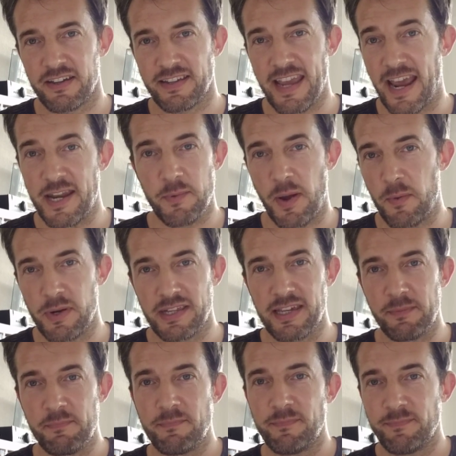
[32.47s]
Yeah, anyway, we'll
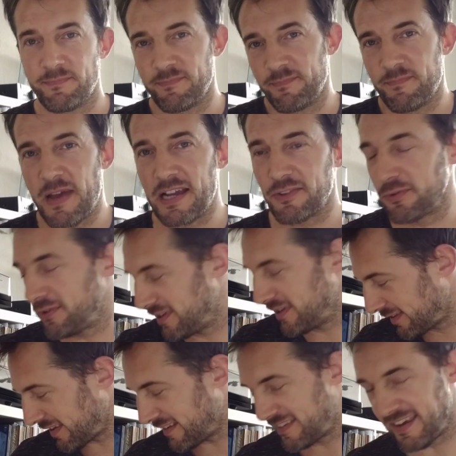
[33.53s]
get back to
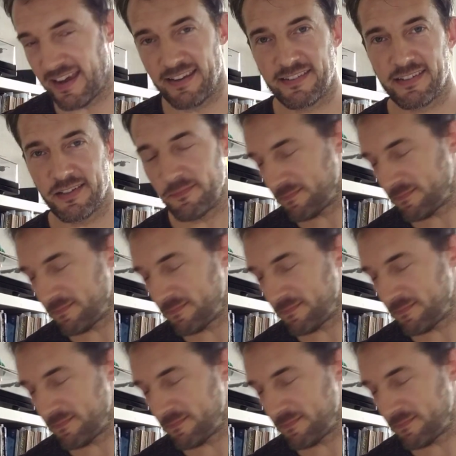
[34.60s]
this at the end.